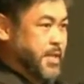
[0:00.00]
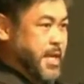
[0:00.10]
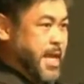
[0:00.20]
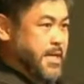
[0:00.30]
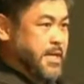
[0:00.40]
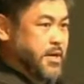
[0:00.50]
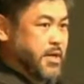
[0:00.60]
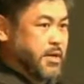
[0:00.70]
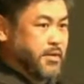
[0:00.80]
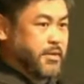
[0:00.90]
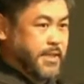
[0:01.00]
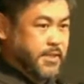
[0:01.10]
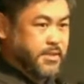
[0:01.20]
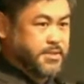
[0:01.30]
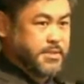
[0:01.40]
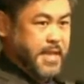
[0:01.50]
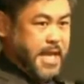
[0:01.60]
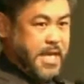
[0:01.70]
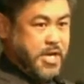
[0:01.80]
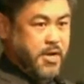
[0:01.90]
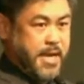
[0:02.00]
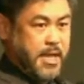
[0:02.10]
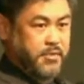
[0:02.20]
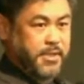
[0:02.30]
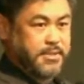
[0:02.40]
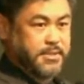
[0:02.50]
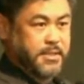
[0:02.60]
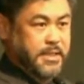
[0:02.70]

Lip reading: and in our theaters, and in our galleries,